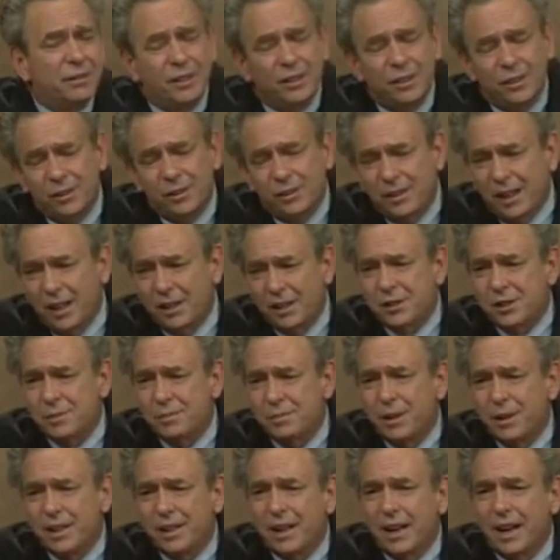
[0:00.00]
New
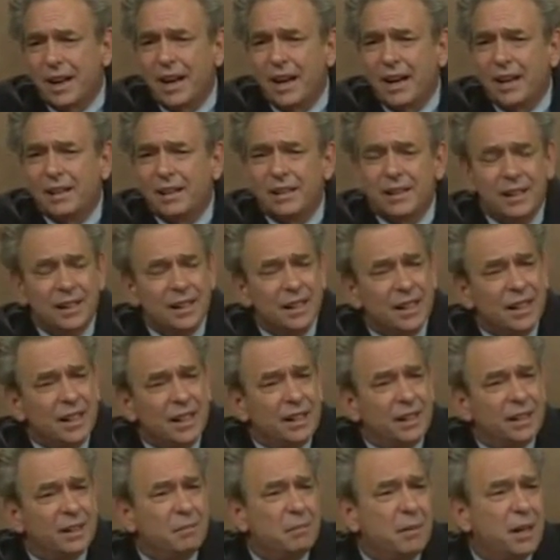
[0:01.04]
Testament and
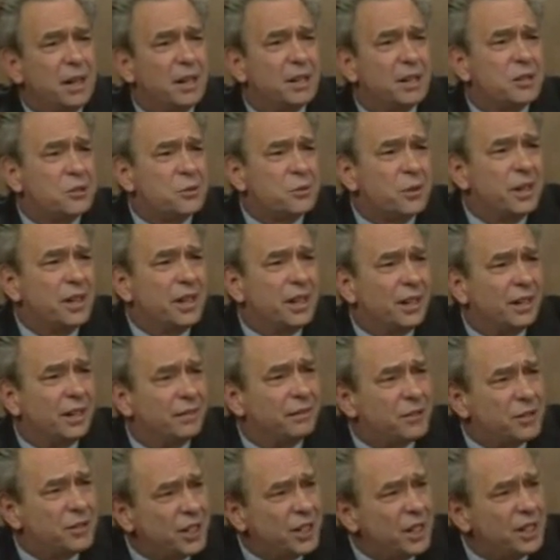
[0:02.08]
the ministry of
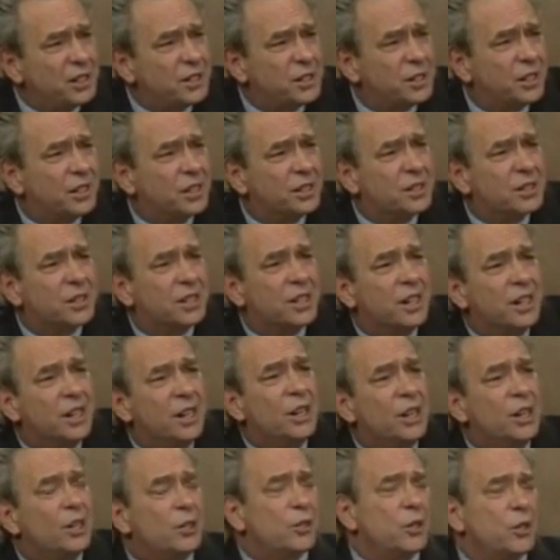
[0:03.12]
Jesus
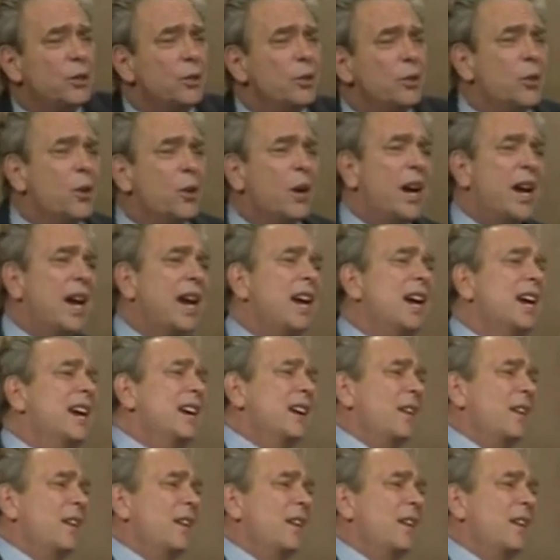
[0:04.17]
to a